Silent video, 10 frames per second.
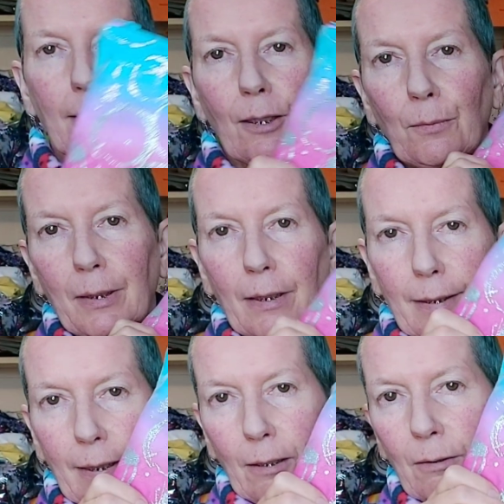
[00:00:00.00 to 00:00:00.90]
So we
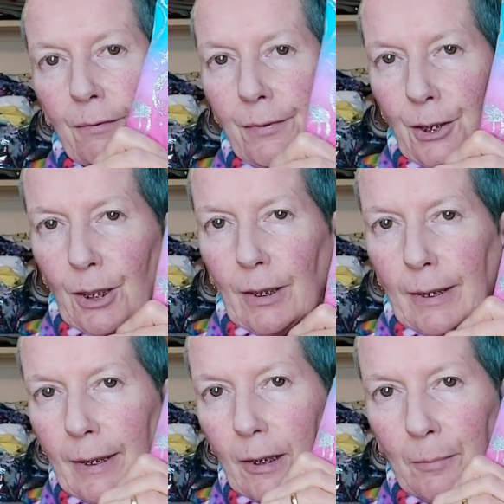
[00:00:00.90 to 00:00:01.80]
are now
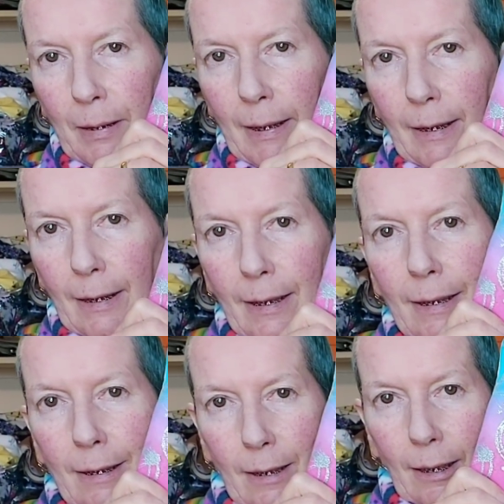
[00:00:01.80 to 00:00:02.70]
officially completely
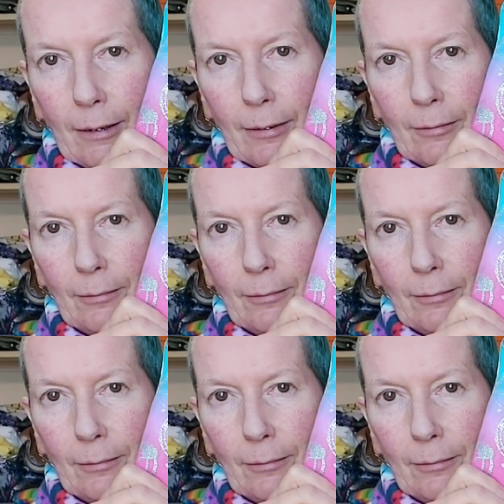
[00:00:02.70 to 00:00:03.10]
done.